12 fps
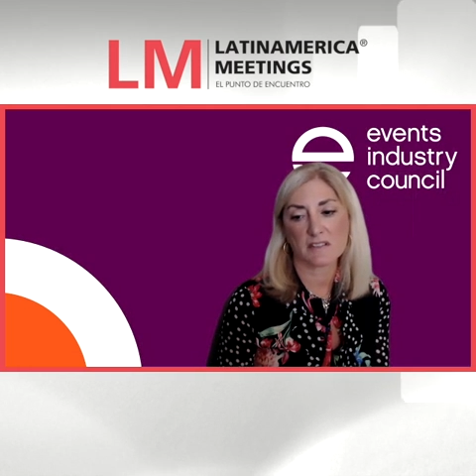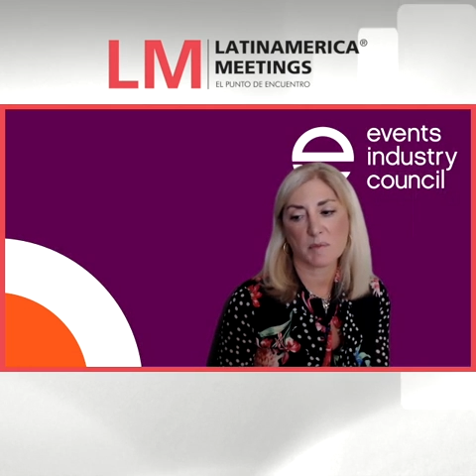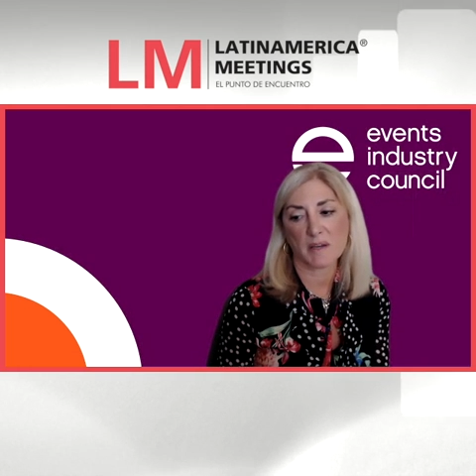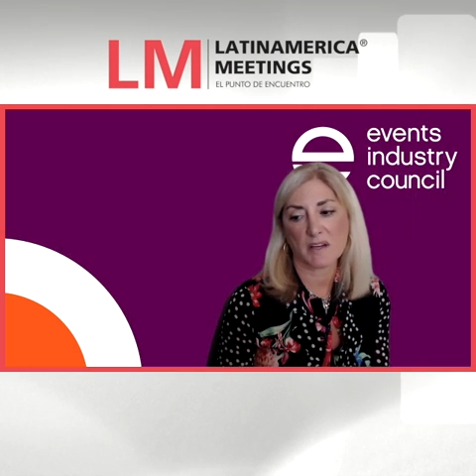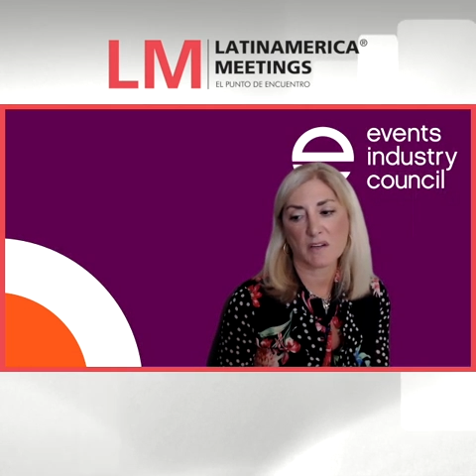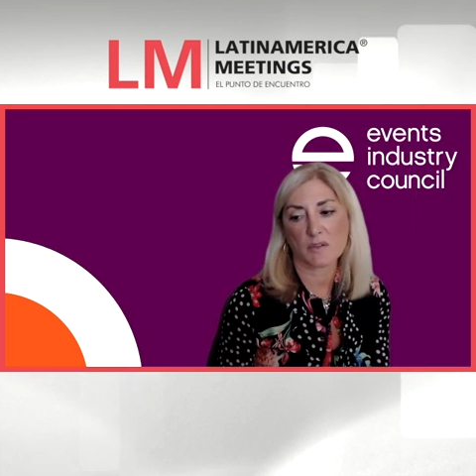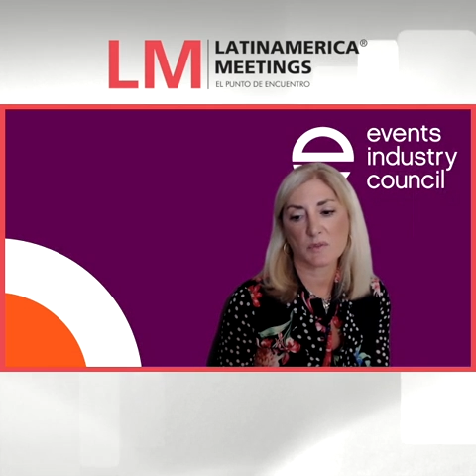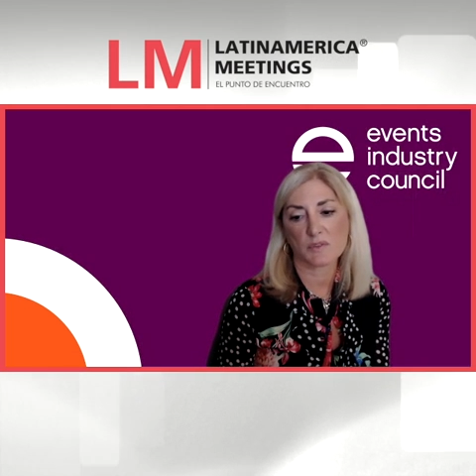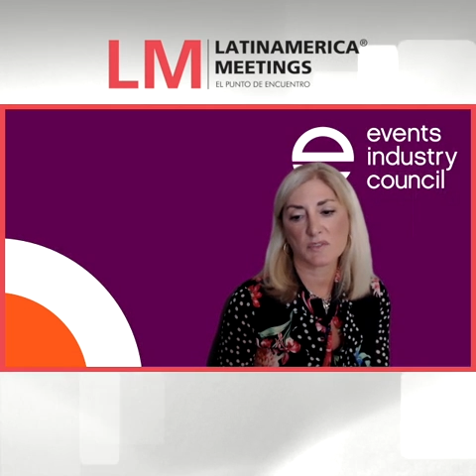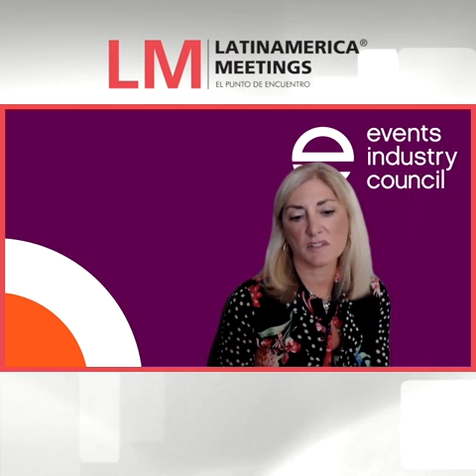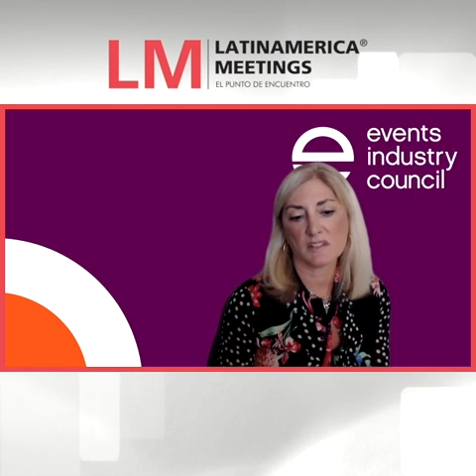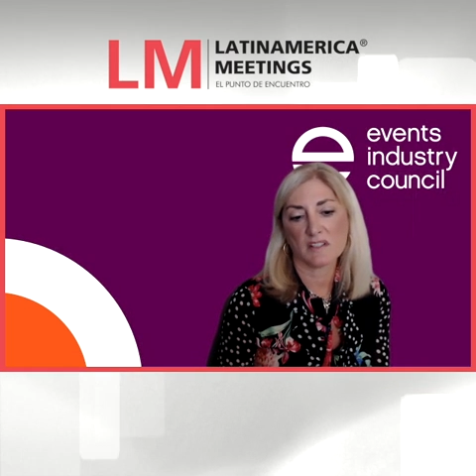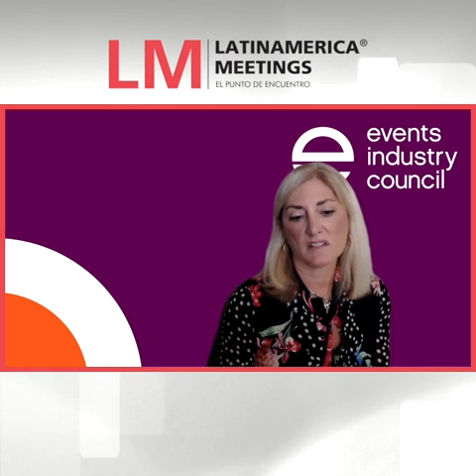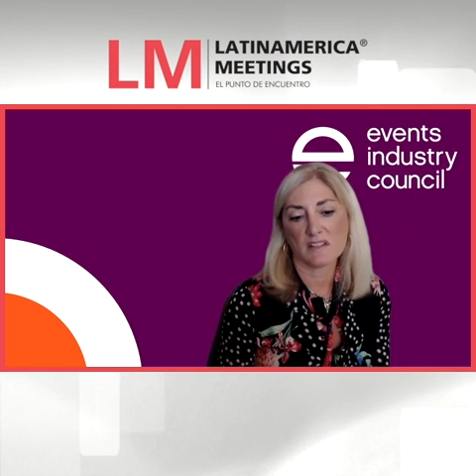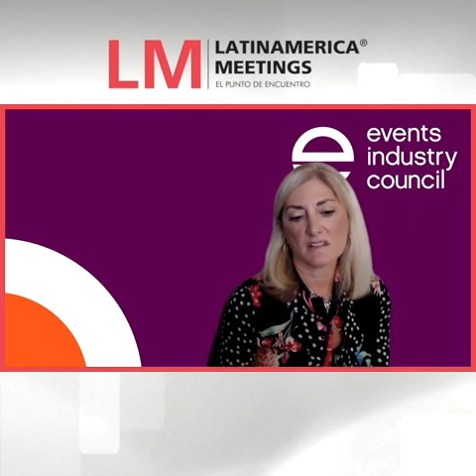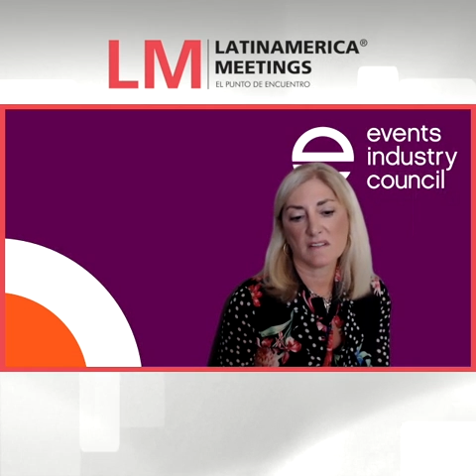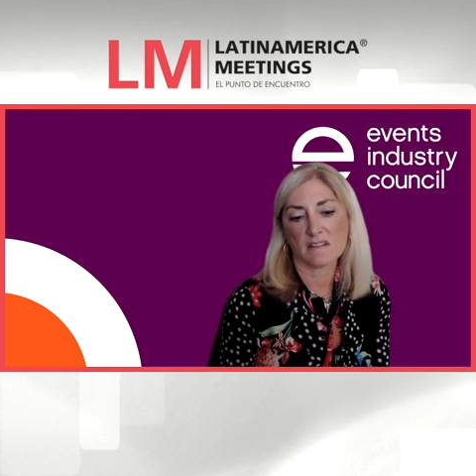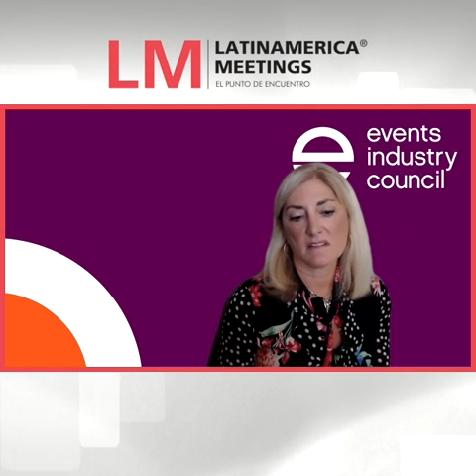about
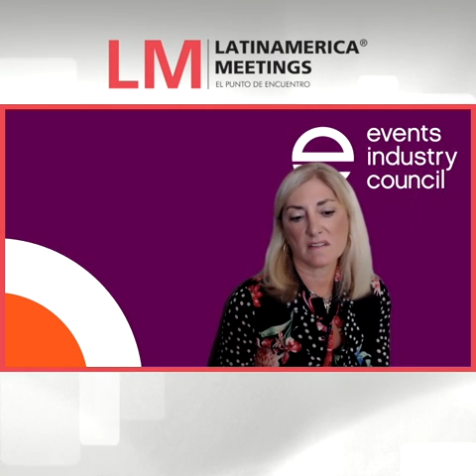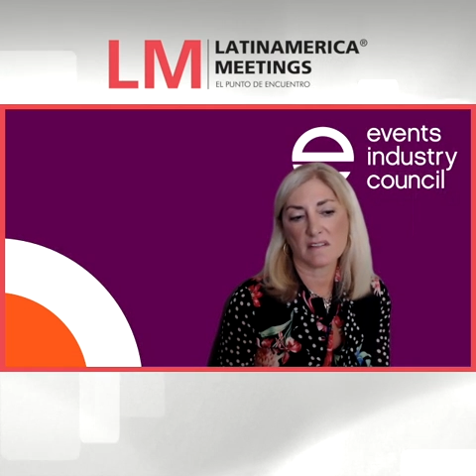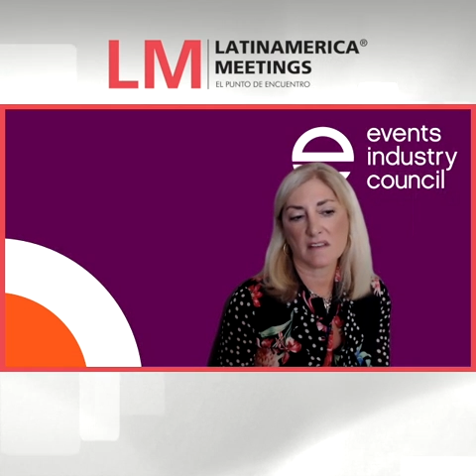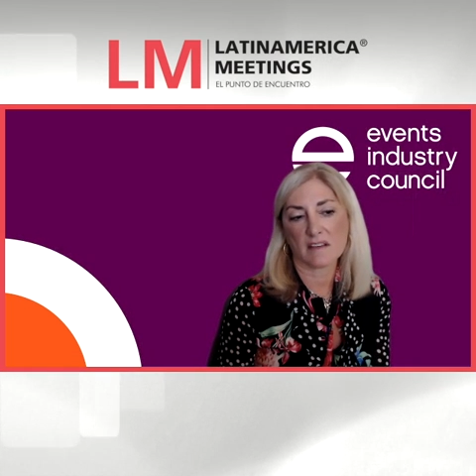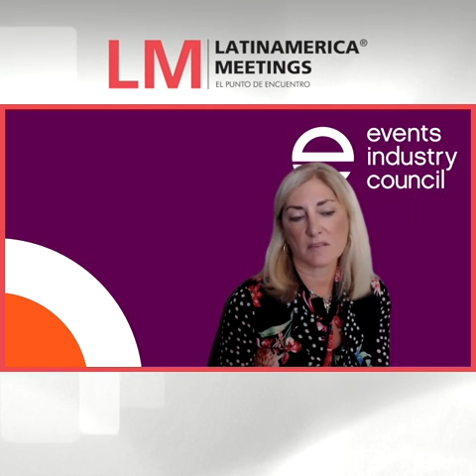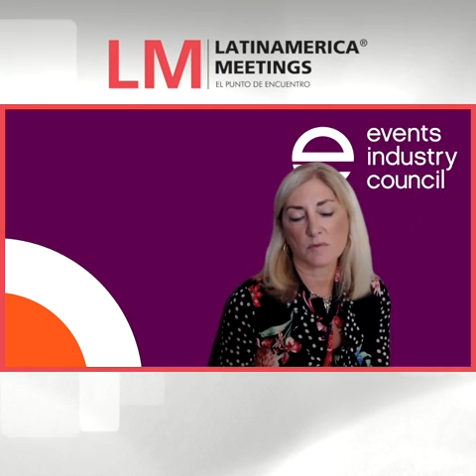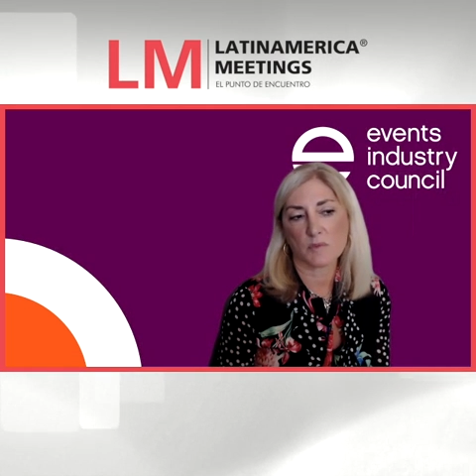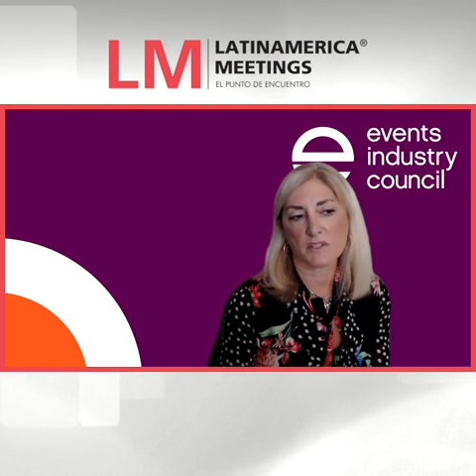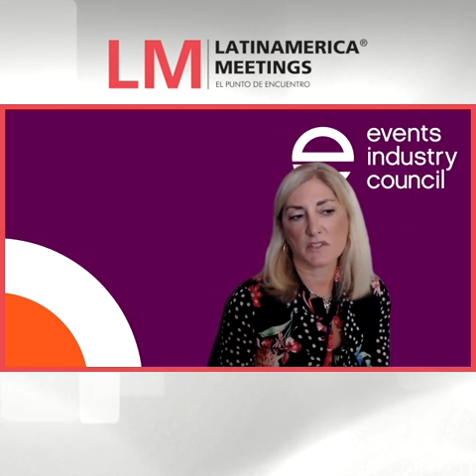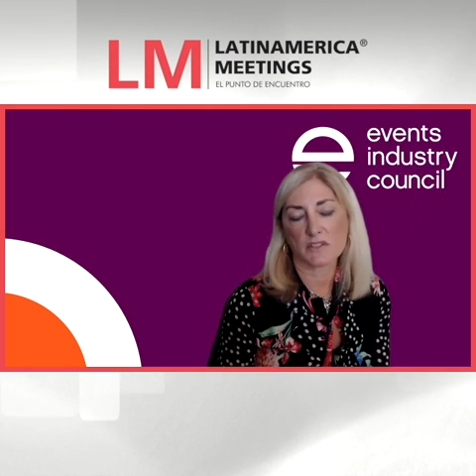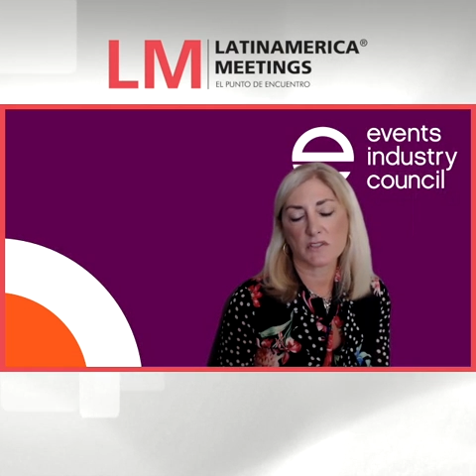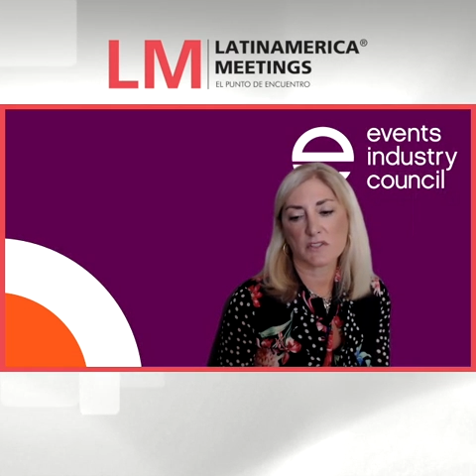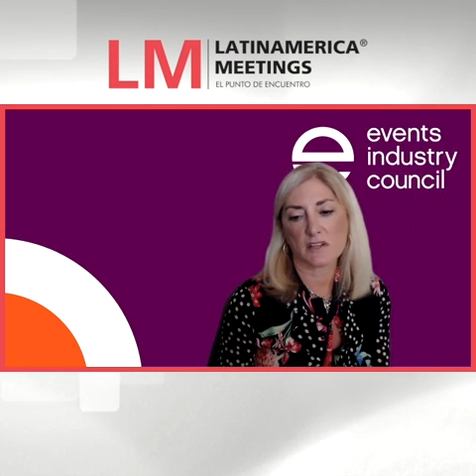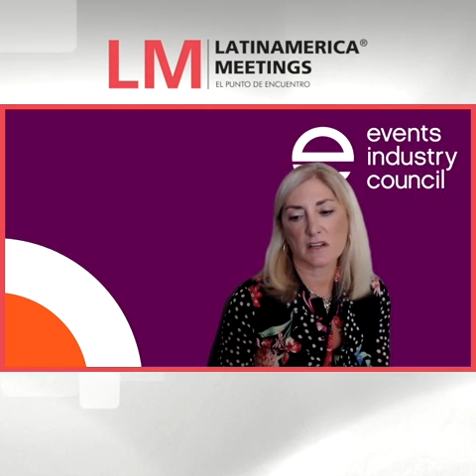that which